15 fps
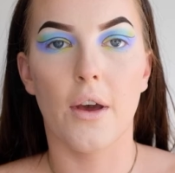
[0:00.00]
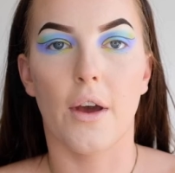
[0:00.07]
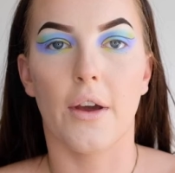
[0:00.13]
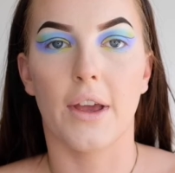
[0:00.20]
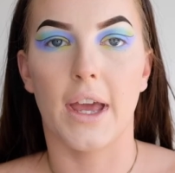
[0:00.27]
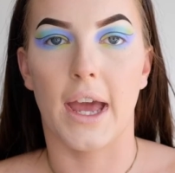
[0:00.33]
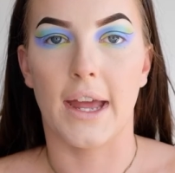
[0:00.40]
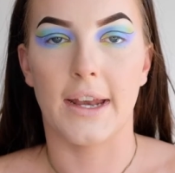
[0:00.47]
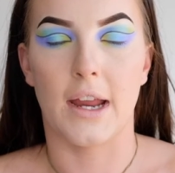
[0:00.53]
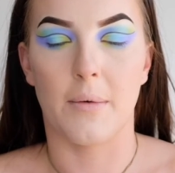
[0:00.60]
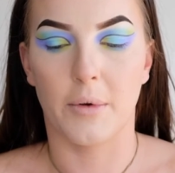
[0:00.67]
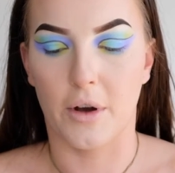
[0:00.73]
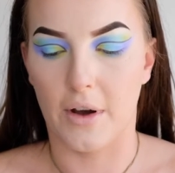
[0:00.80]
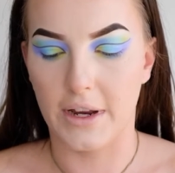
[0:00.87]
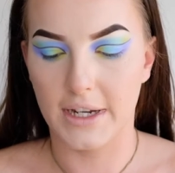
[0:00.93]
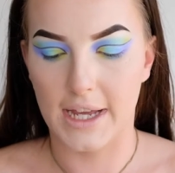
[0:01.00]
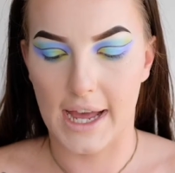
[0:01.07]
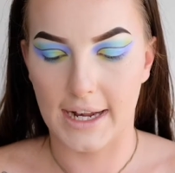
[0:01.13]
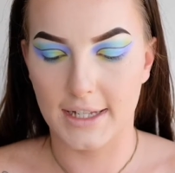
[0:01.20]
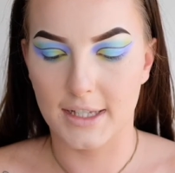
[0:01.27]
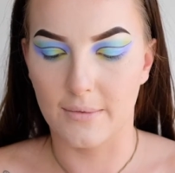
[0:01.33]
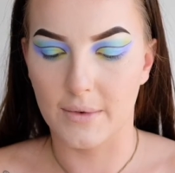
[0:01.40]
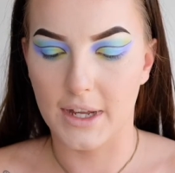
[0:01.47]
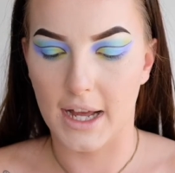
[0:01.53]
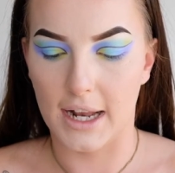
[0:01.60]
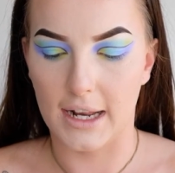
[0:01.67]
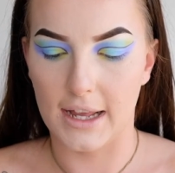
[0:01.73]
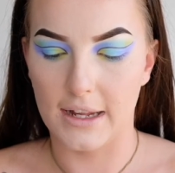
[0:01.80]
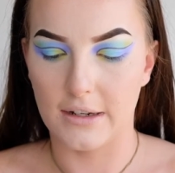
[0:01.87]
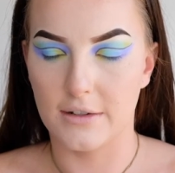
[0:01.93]
Okay, now I'm going to add some
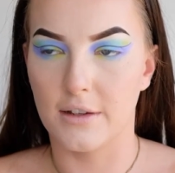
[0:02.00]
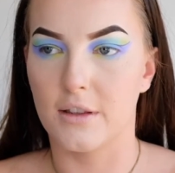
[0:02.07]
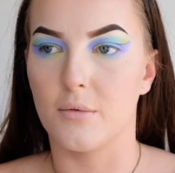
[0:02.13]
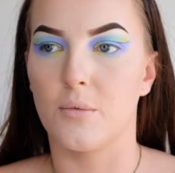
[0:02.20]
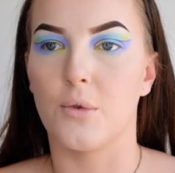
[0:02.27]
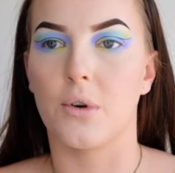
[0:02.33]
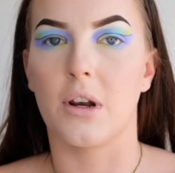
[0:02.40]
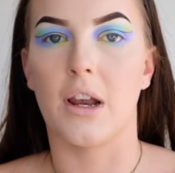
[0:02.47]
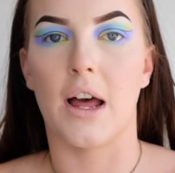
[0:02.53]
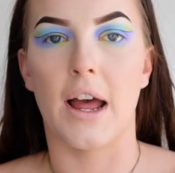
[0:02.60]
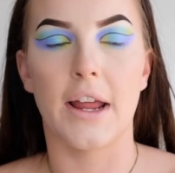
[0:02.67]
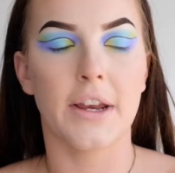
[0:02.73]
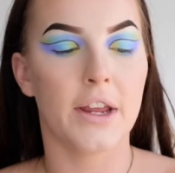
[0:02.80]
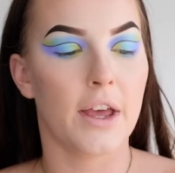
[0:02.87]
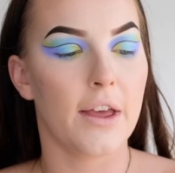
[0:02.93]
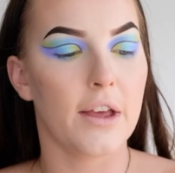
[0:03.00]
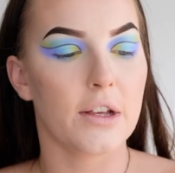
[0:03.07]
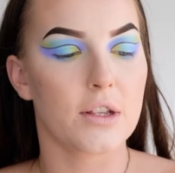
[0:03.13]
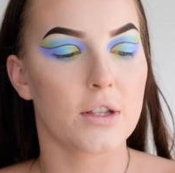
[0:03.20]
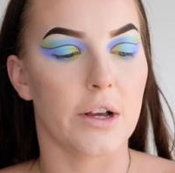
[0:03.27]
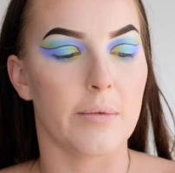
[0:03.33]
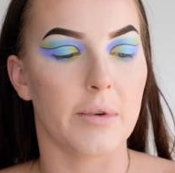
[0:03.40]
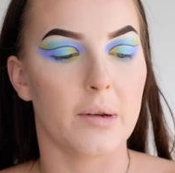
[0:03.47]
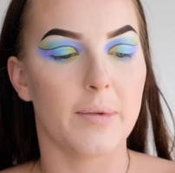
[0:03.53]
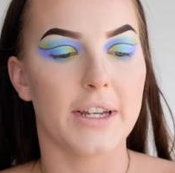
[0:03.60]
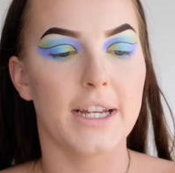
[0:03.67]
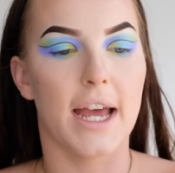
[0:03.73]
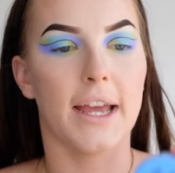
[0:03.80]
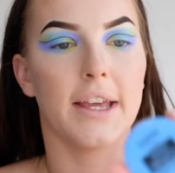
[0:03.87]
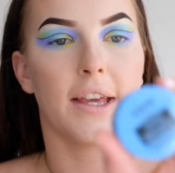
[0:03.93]
colour into the waterline. So I'm going to
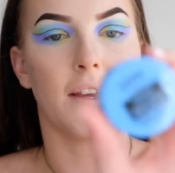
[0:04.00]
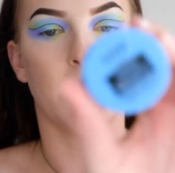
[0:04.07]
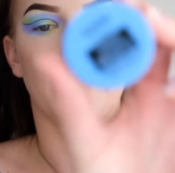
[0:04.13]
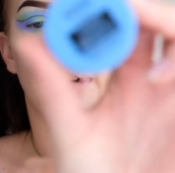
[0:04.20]
be taking